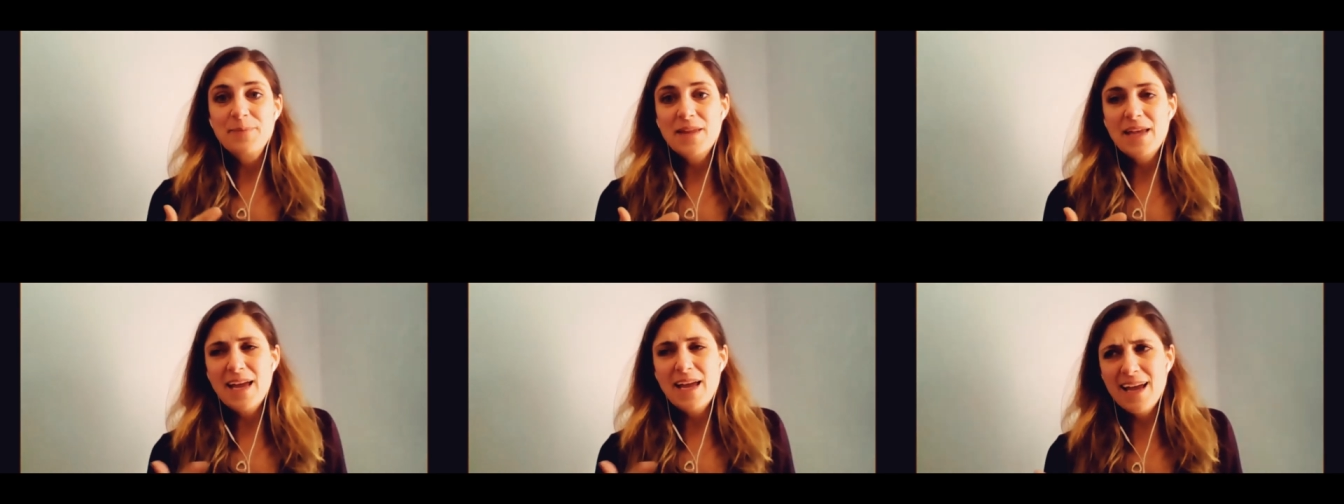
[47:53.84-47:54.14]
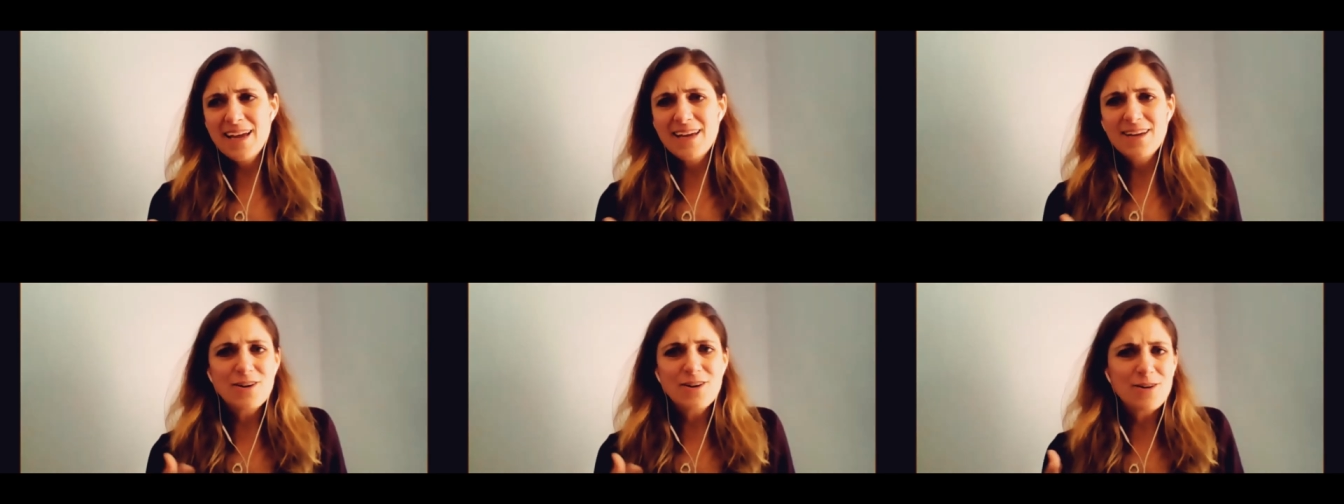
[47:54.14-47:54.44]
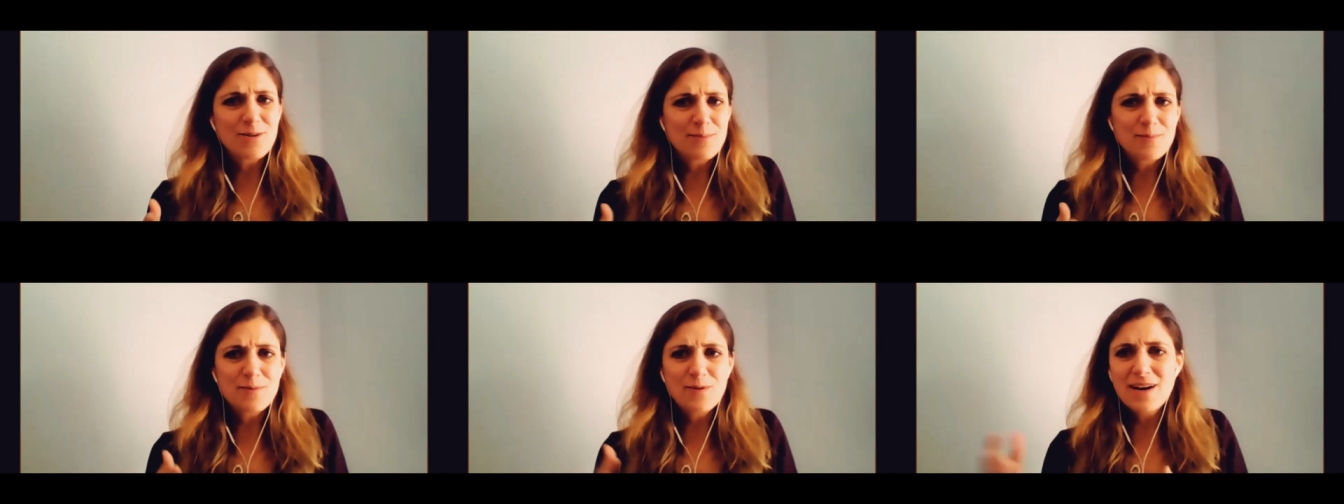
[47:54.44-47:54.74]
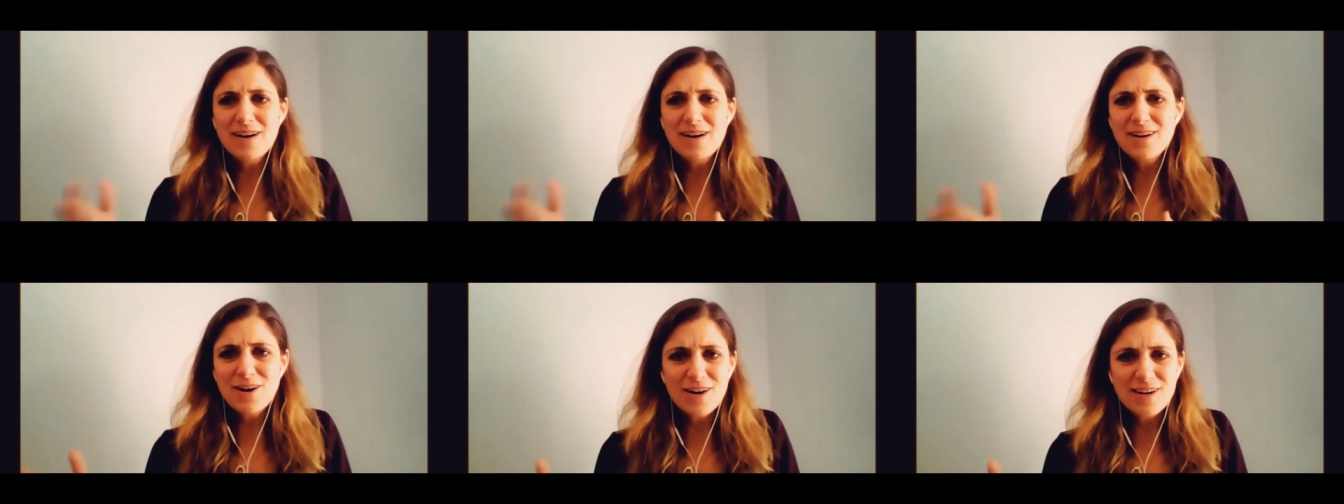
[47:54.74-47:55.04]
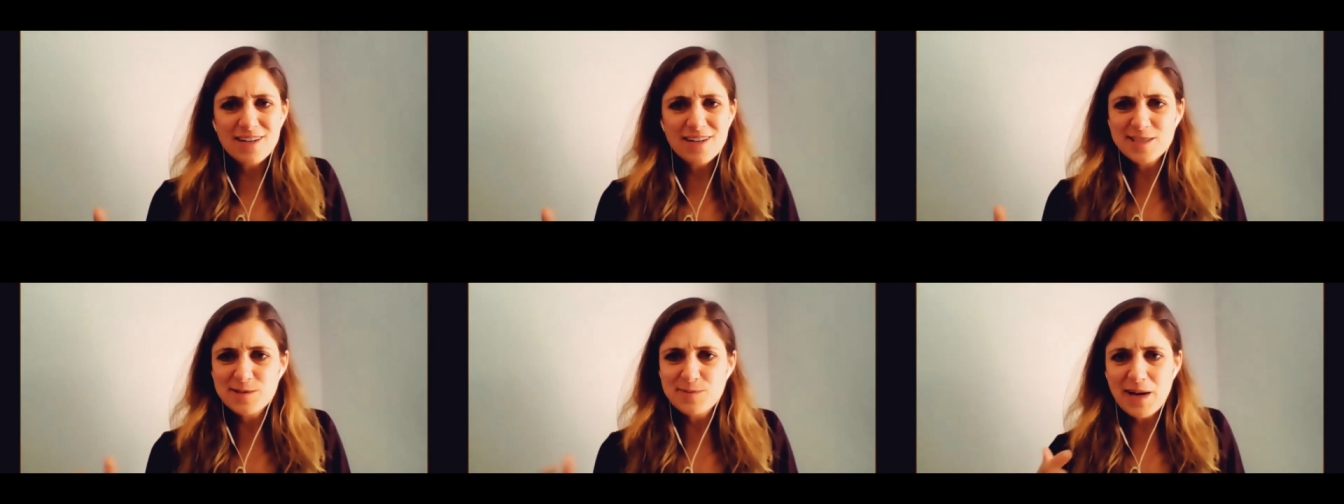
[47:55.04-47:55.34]
hey, your credit
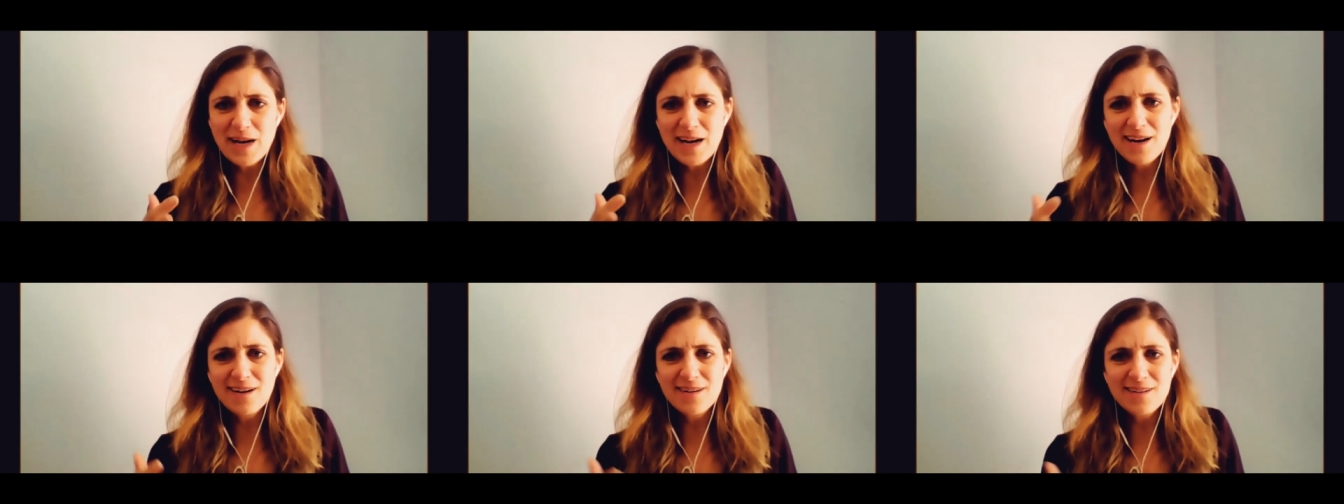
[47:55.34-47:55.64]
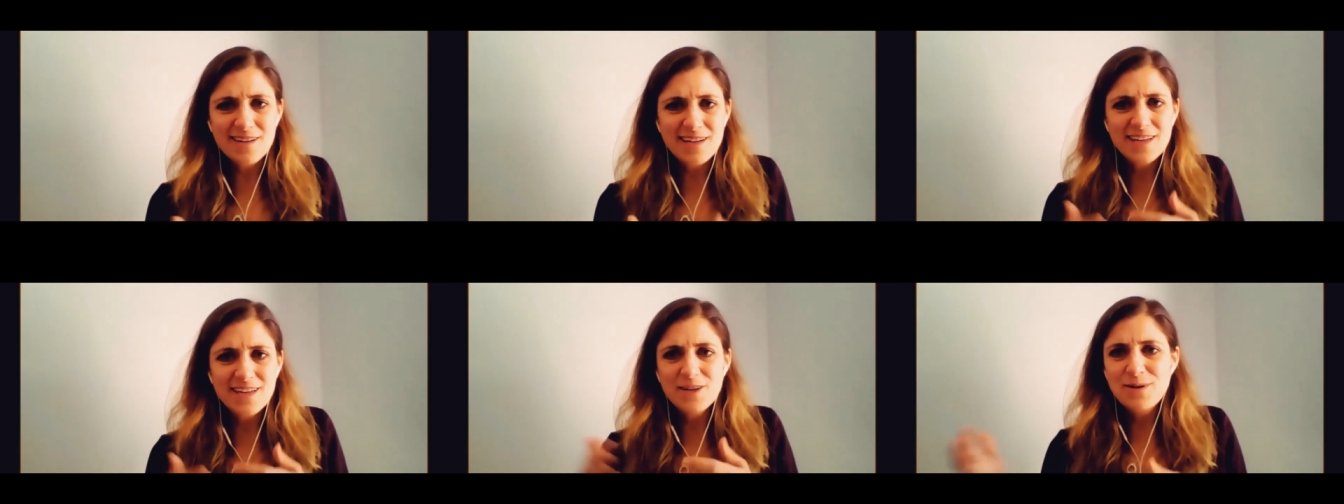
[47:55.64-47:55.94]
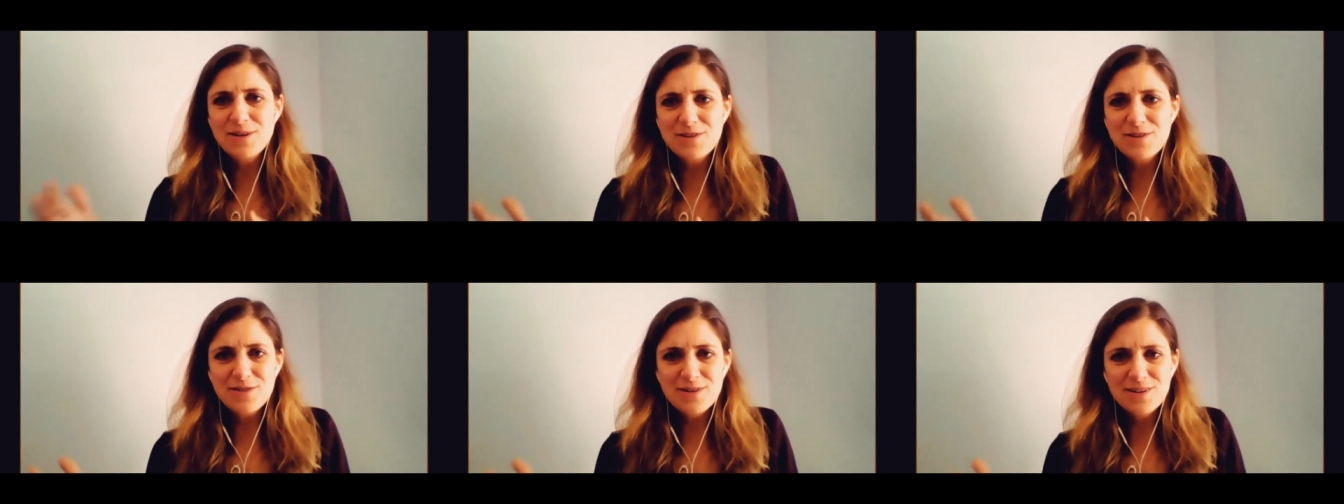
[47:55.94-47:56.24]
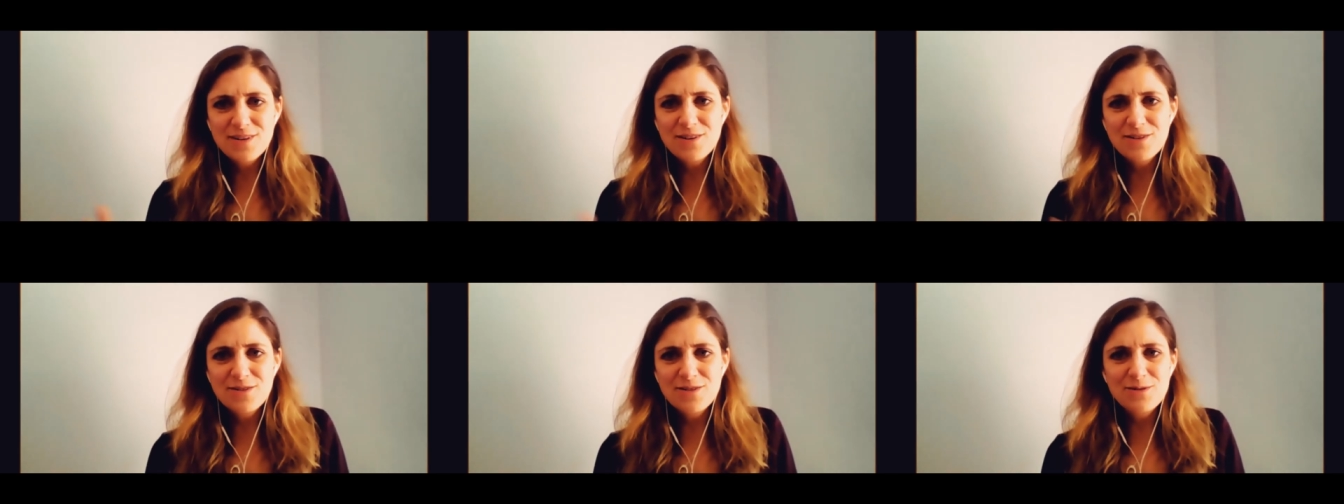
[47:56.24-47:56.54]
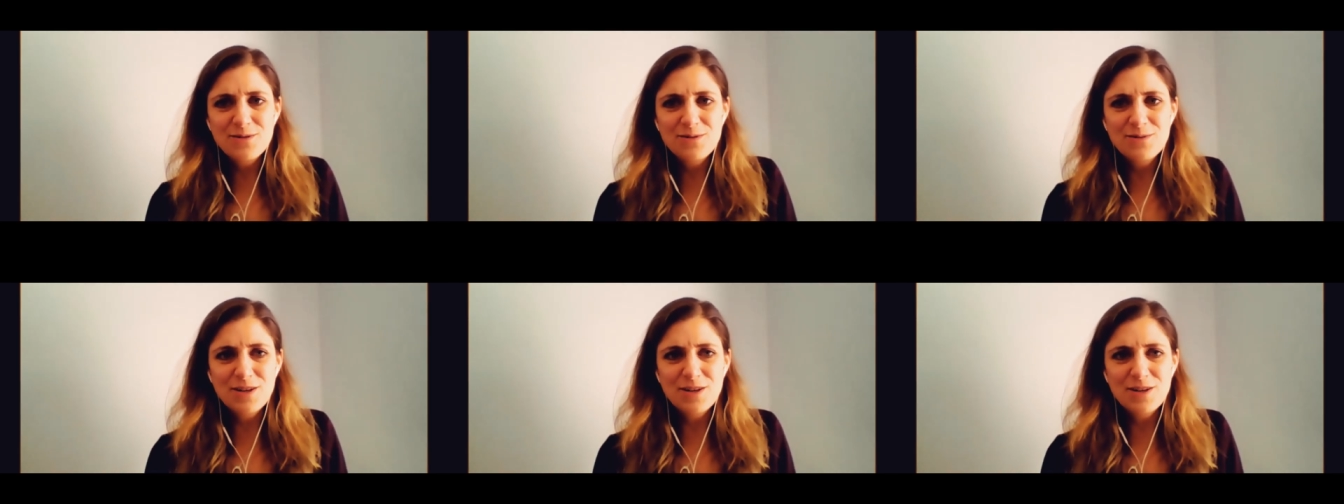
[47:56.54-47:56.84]
card expired. Can you enter in a
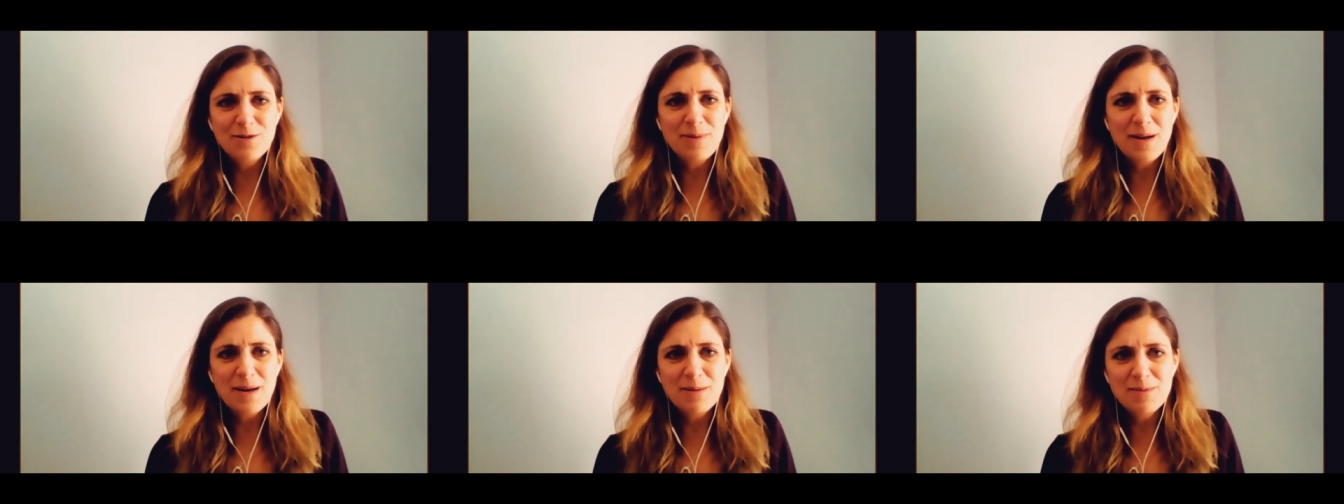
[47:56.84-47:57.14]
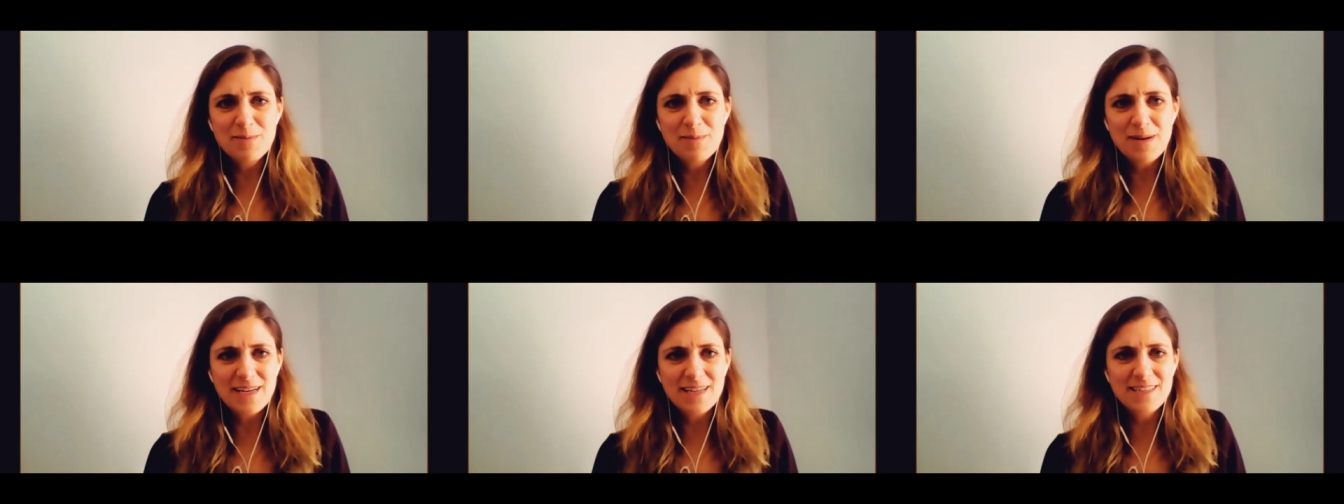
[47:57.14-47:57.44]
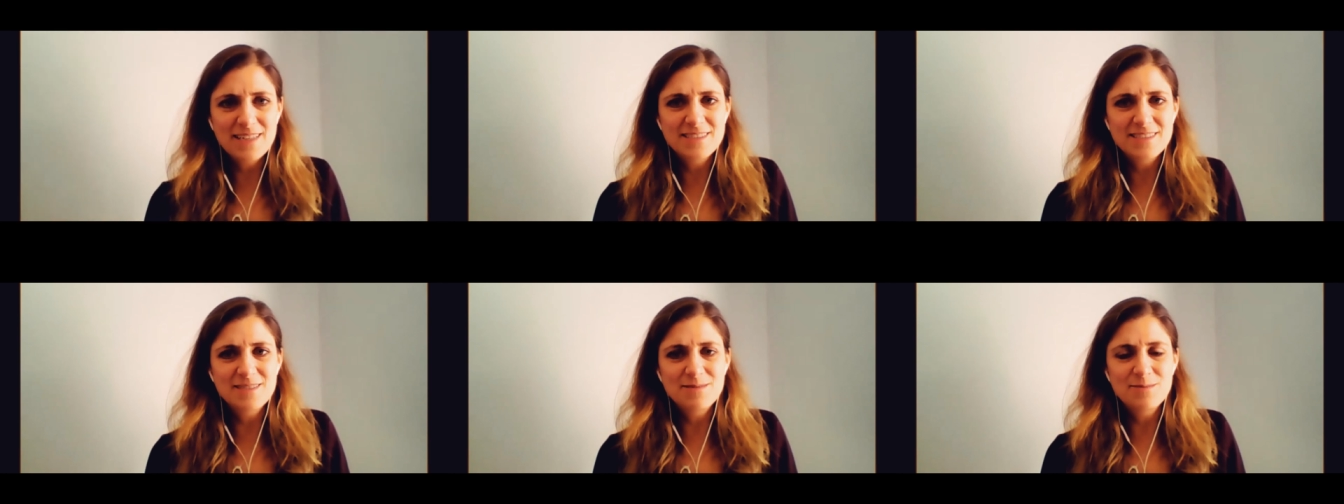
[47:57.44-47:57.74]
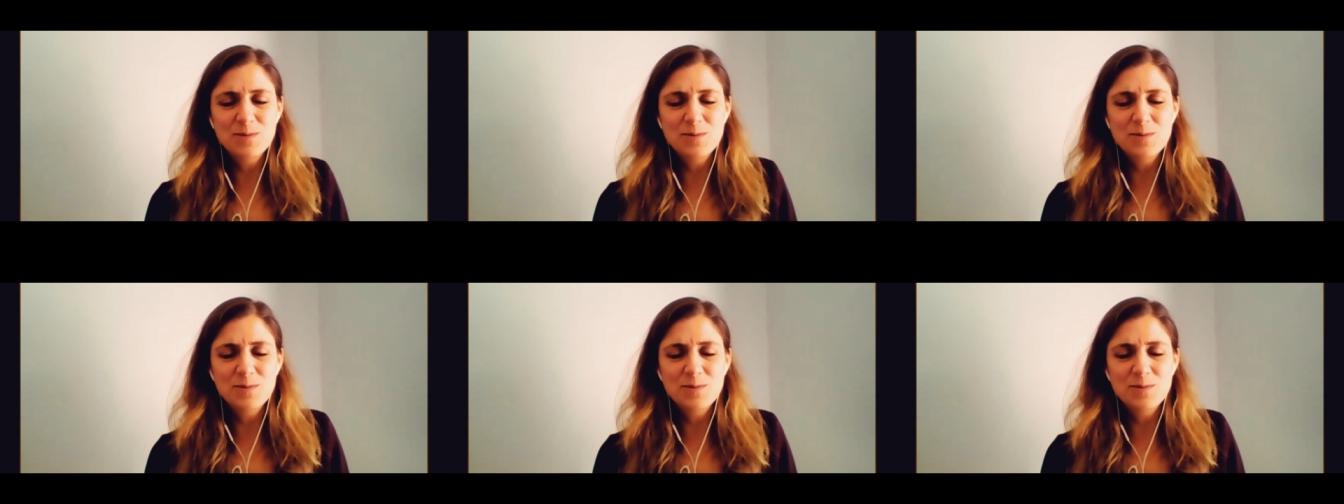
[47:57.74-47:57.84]
new, you know, payment mechanism?